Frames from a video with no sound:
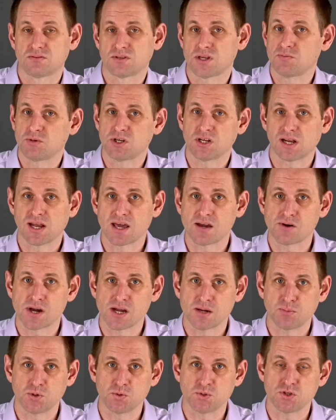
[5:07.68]
That would allow
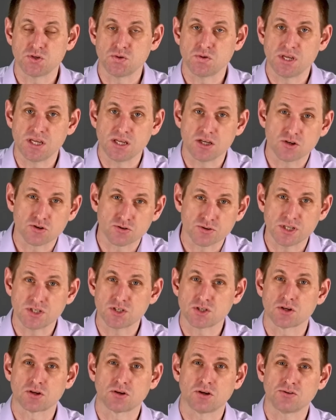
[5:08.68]
Apple to
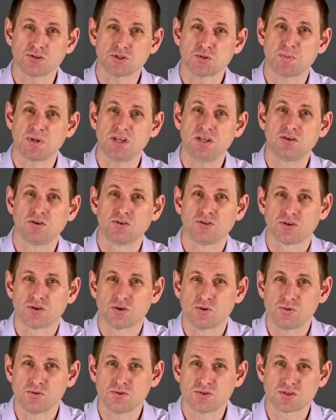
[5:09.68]
increase the clock speed on the
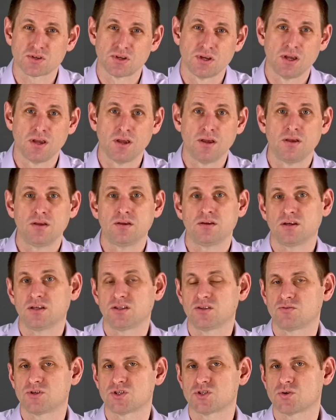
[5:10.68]
cores,
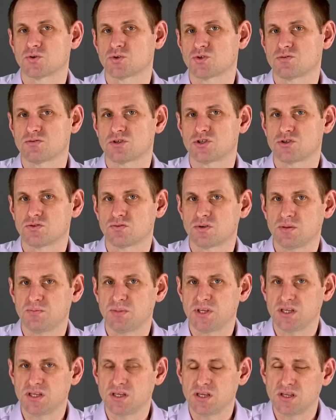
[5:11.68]
and the results would surely
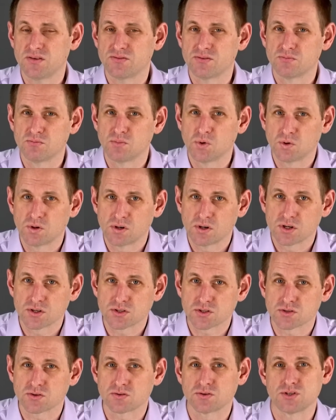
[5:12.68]
be even more
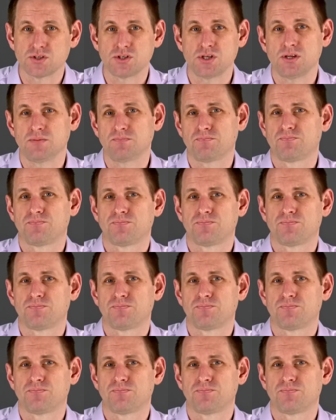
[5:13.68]
astonishing.